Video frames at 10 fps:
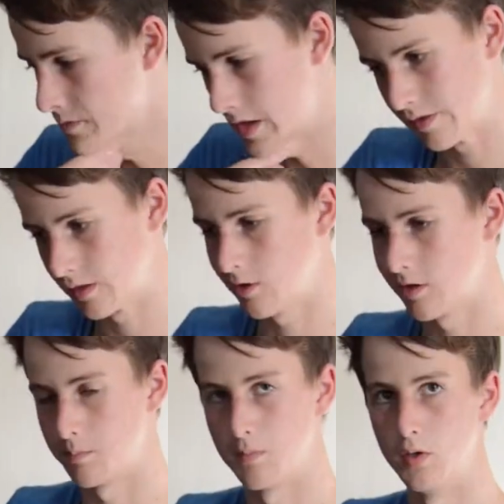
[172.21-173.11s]
I think you
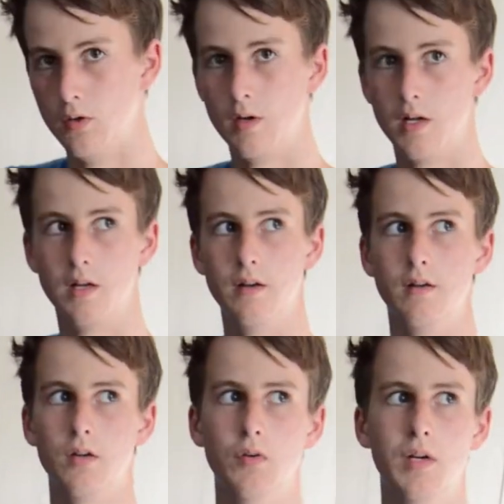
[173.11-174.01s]
get blue
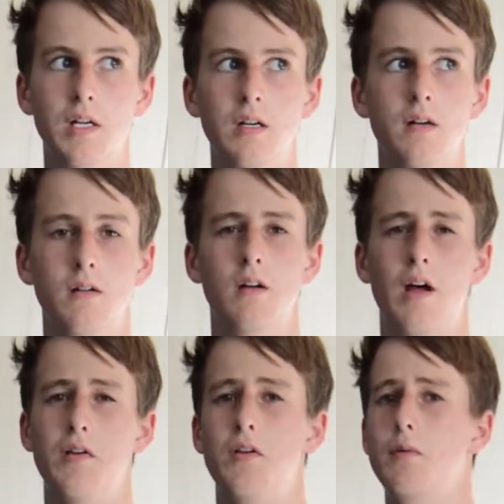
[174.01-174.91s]
and green.
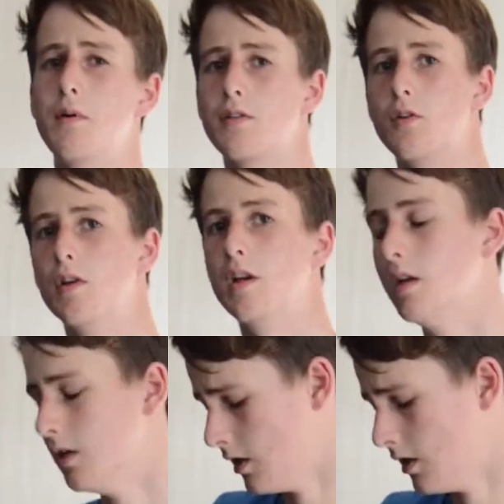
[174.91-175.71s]
I don't know about green.